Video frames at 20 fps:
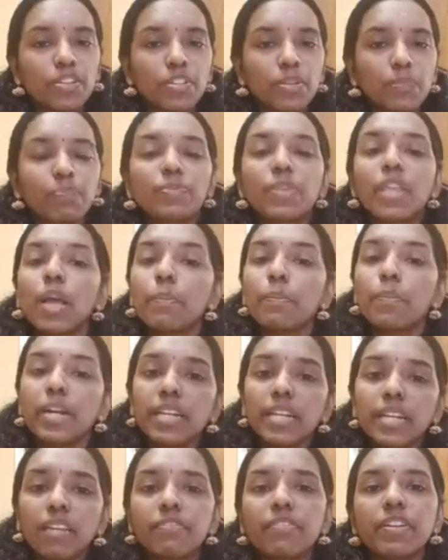patient.
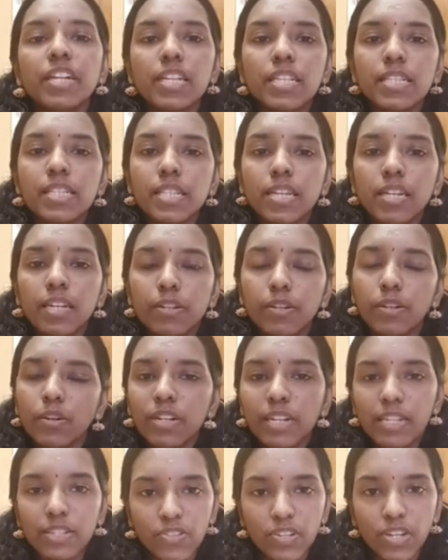But if it is the
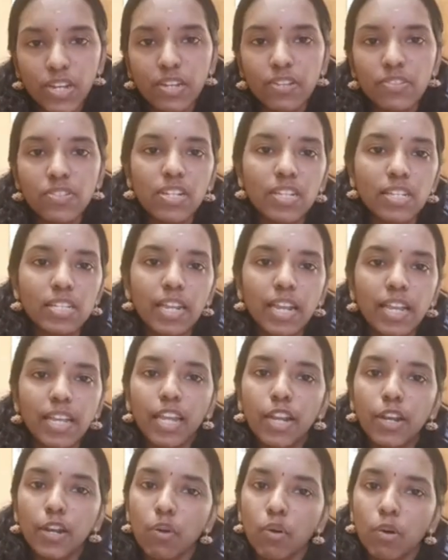not discharge, it is
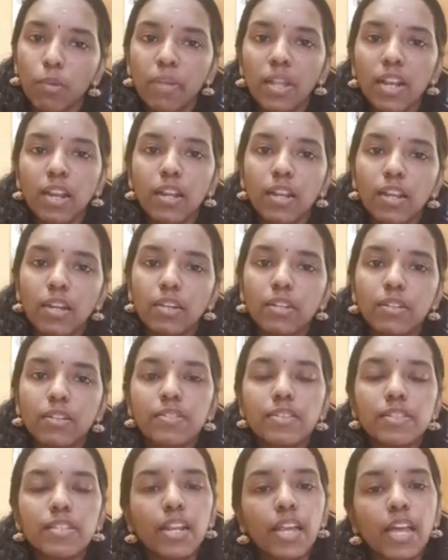like a
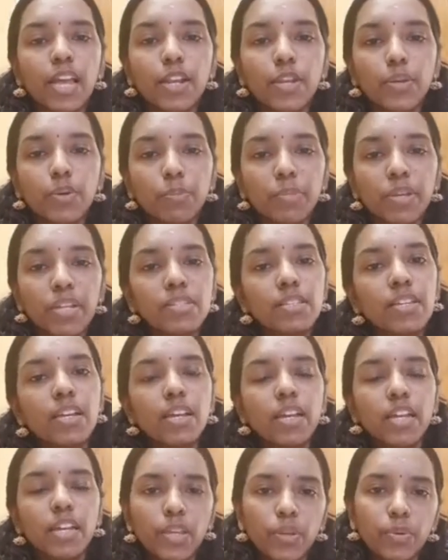normal scenario, means
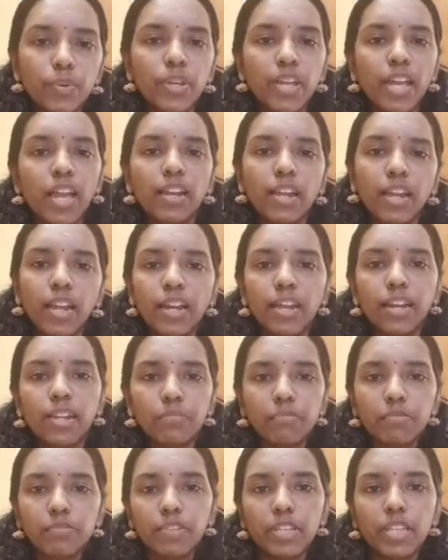you can end
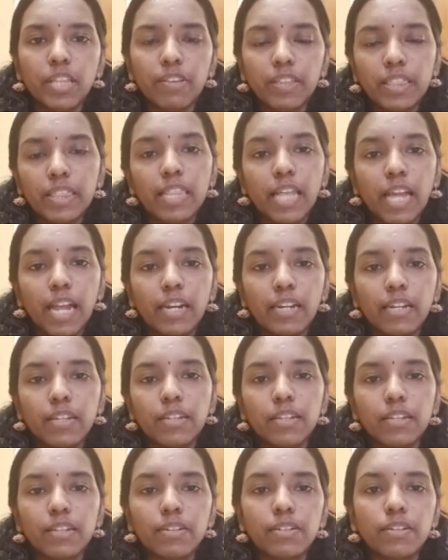up in it that.
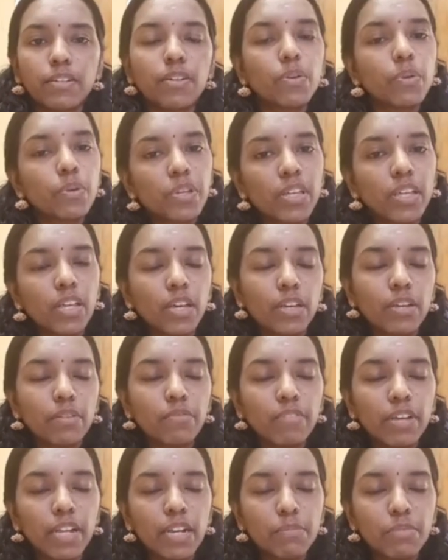Well,
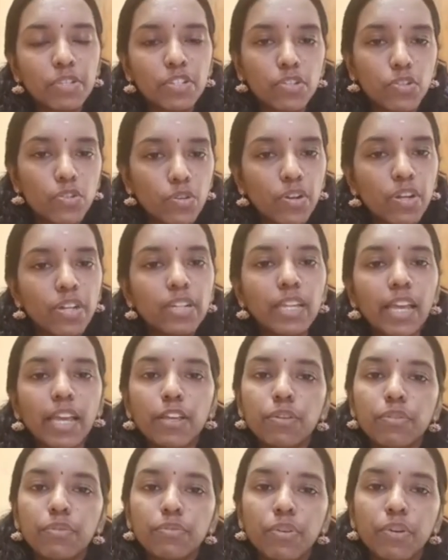Mr. John,
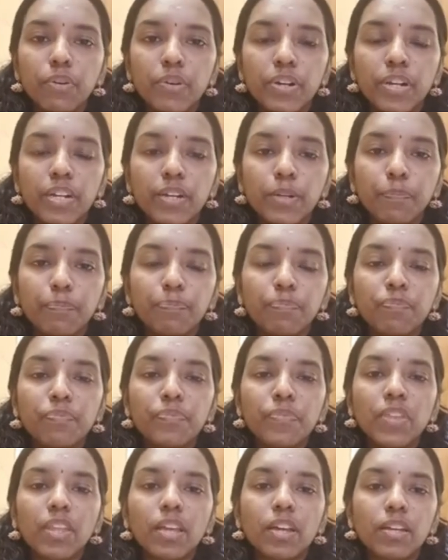thank you for,